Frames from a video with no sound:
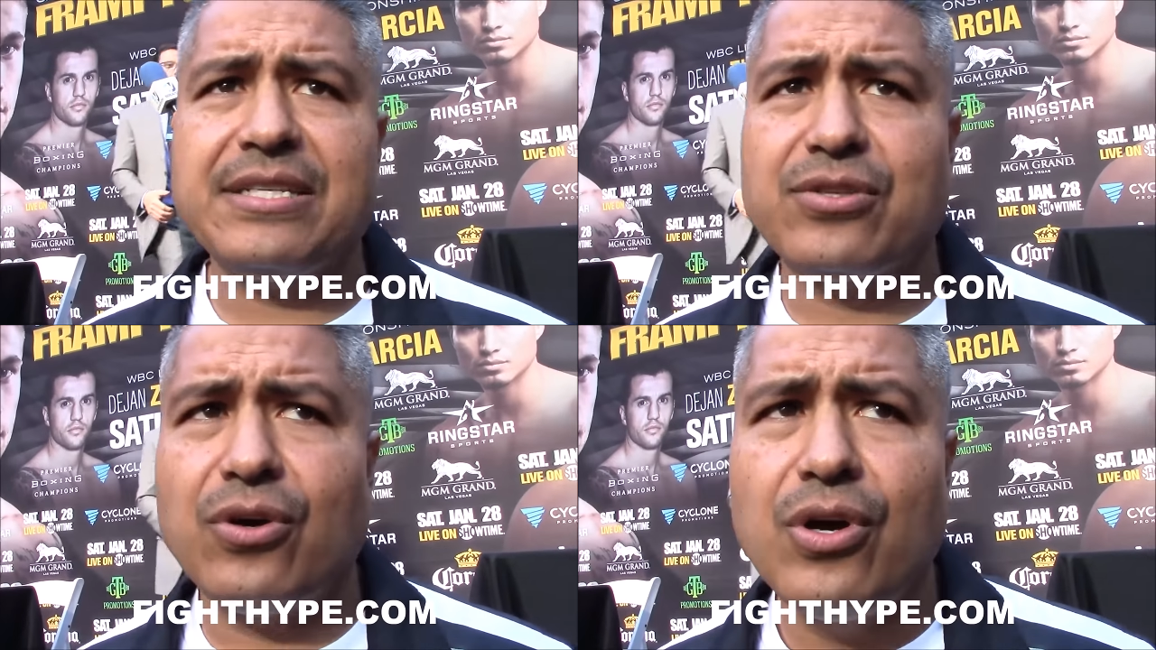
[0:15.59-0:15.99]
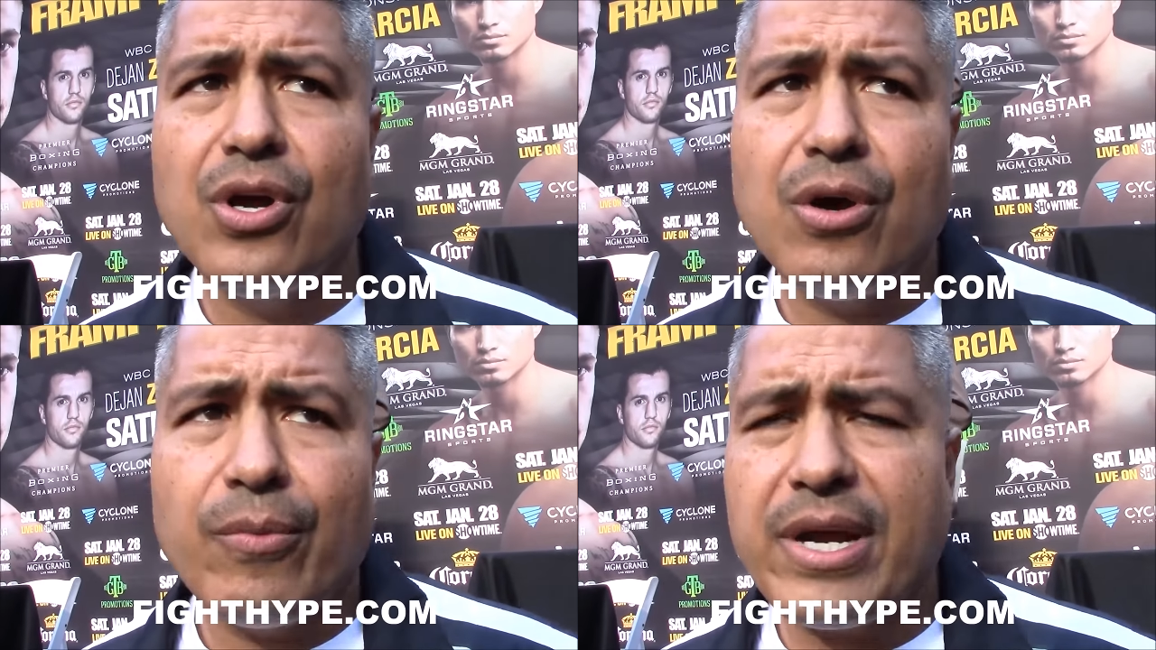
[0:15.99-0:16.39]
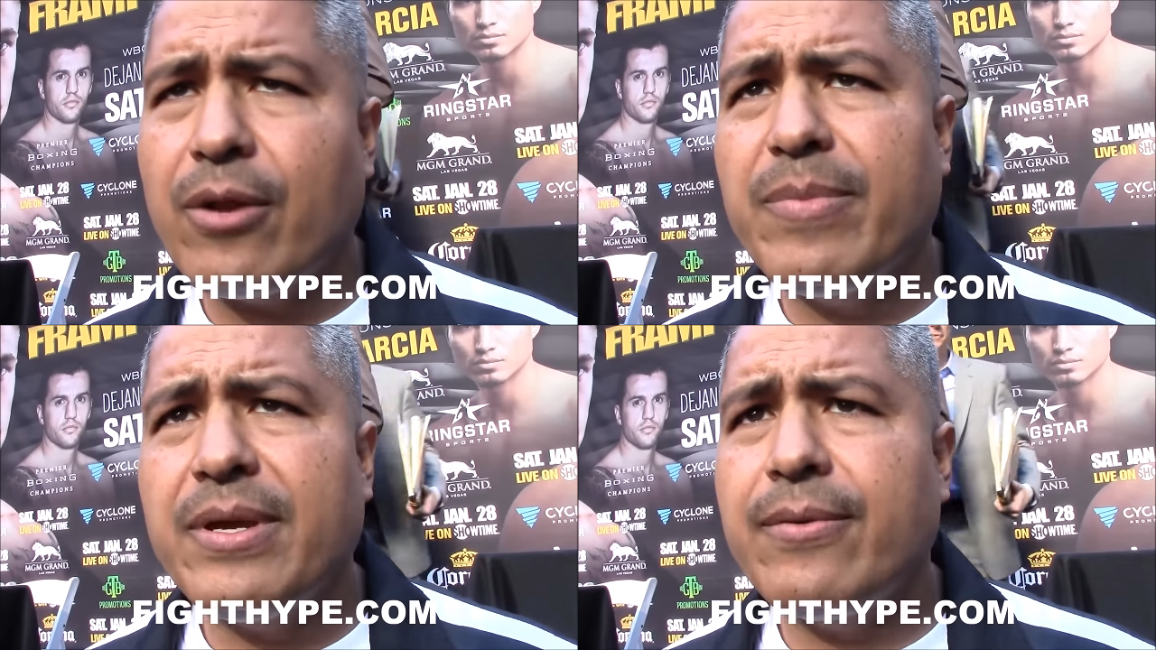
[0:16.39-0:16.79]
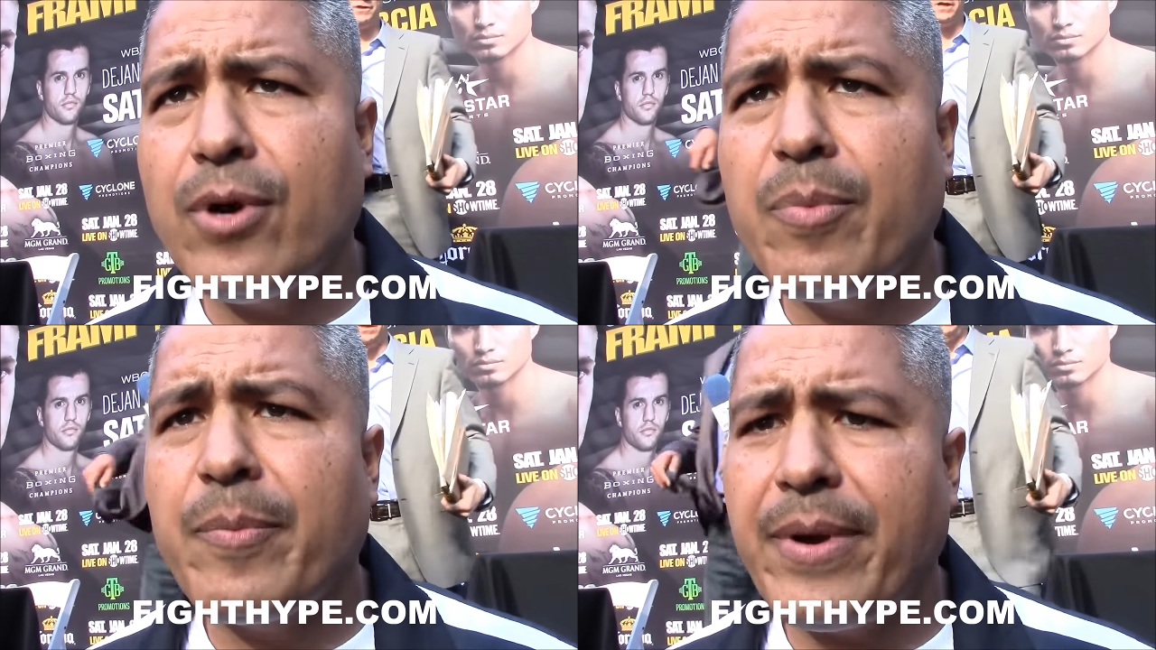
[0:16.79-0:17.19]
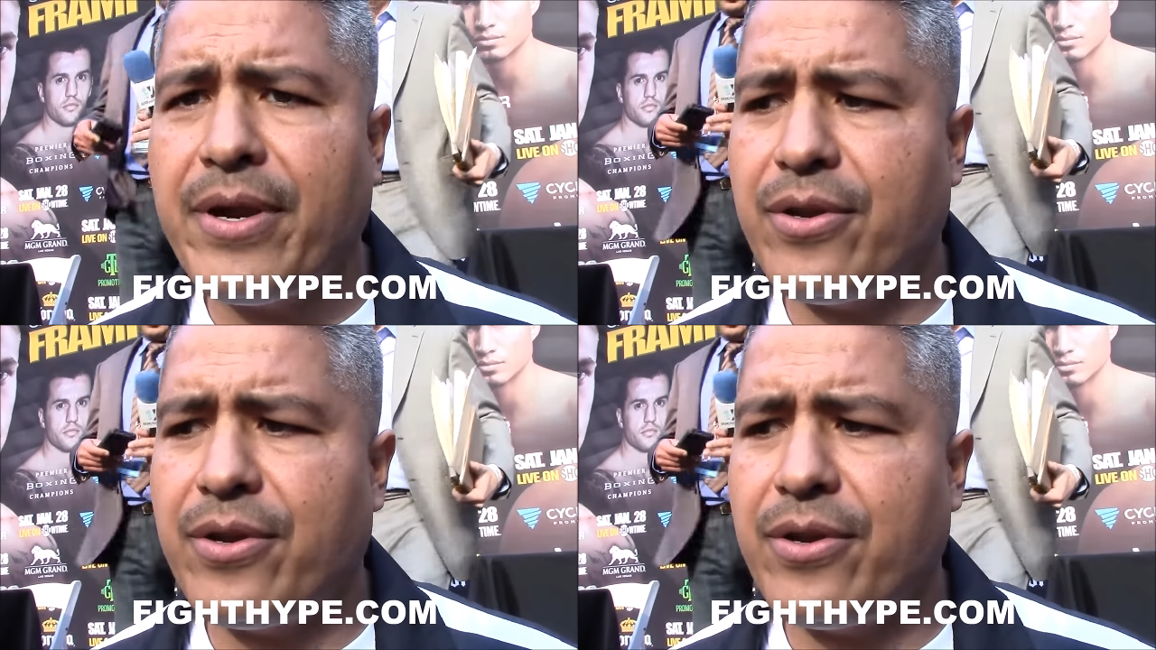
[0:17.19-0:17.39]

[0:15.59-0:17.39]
Speaker 1: So we gotta be well prepared. You